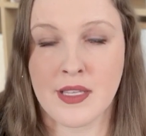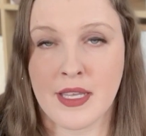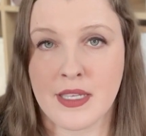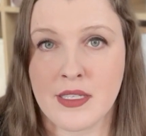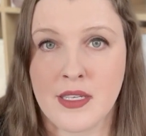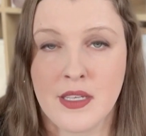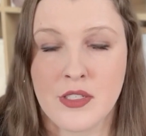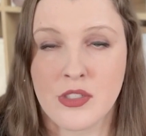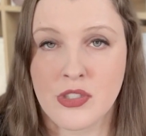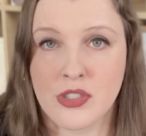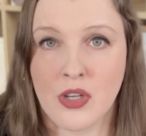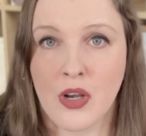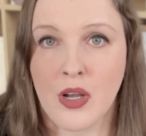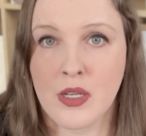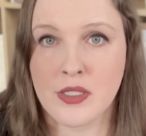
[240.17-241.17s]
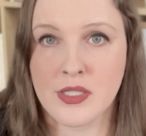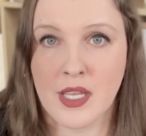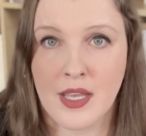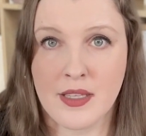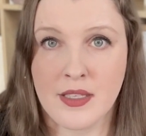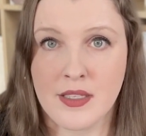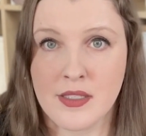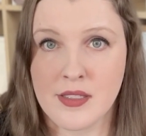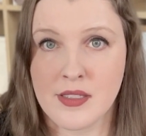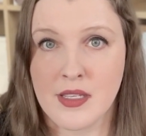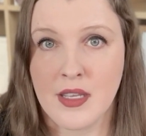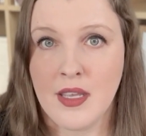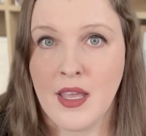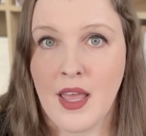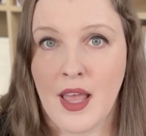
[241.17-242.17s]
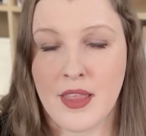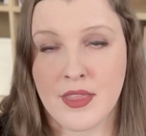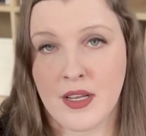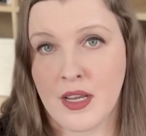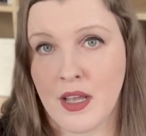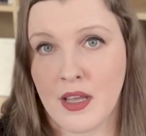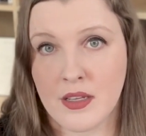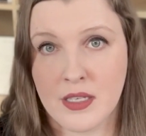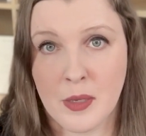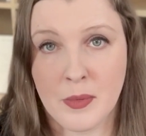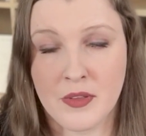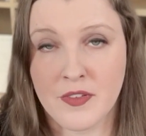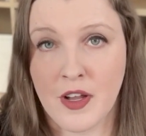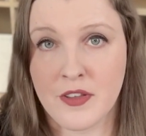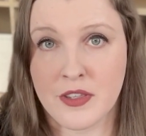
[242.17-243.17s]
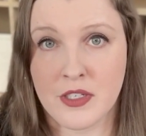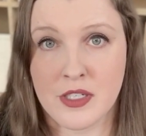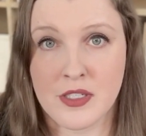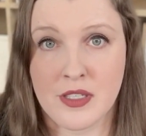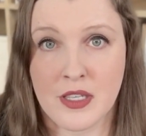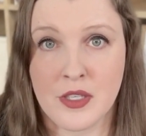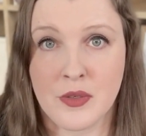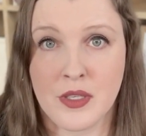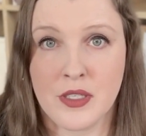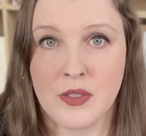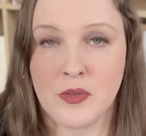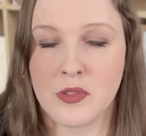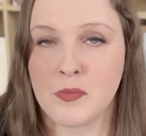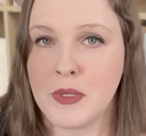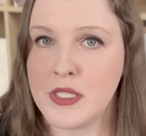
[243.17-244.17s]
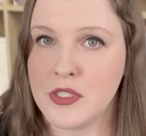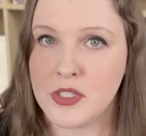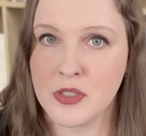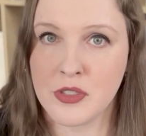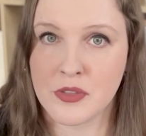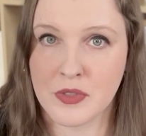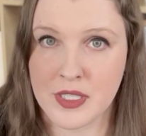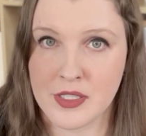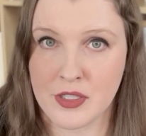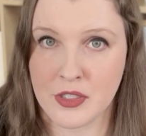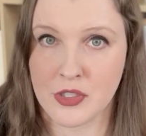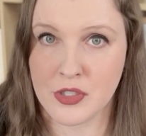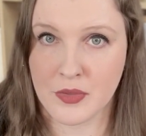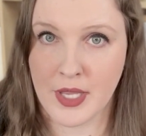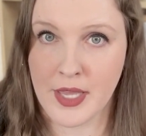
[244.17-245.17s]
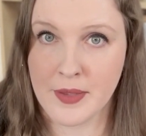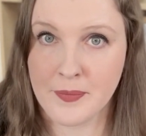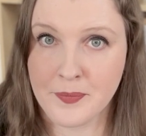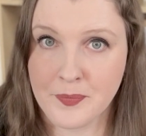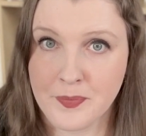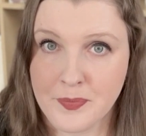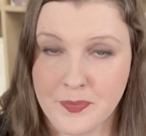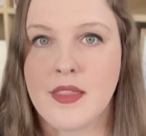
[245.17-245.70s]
like Shaw, TELUS, and there are a couple of others that you can use, but do your research, okay?